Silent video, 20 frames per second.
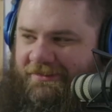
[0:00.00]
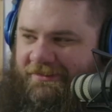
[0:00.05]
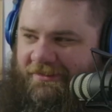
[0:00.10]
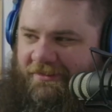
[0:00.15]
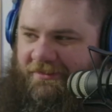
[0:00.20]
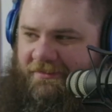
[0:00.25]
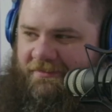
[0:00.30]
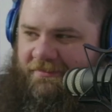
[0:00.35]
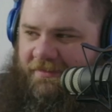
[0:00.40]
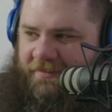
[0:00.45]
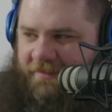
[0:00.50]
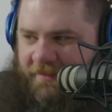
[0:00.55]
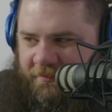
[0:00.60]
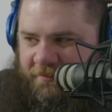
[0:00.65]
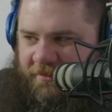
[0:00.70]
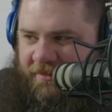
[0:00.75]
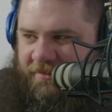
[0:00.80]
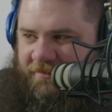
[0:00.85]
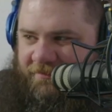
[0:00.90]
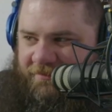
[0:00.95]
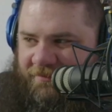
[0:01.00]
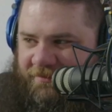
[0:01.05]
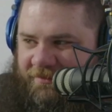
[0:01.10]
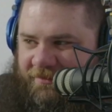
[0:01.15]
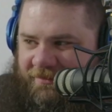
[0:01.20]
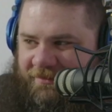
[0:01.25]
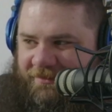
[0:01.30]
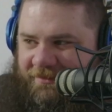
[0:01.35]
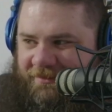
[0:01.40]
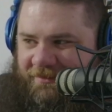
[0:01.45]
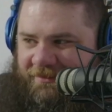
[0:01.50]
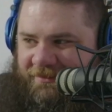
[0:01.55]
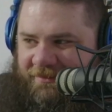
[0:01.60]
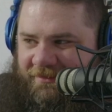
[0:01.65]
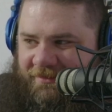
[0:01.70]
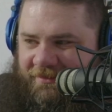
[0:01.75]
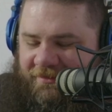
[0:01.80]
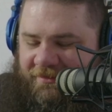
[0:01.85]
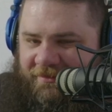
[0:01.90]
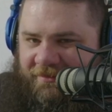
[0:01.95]
on the thumbnail.
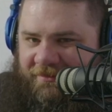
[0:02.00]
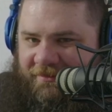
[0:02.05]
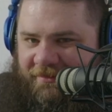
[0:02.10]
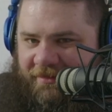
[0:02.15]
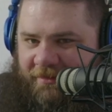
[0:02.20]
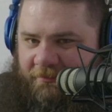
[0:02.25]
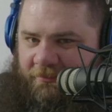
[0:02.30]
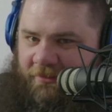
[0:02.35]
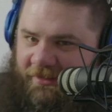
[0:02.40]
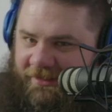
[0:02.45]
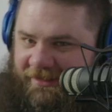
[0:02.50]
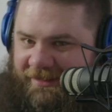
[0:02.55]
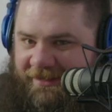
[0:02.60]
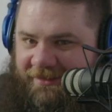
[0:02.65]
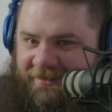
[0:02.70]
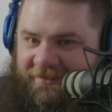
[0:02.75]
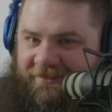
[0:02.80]
I'm looking at her.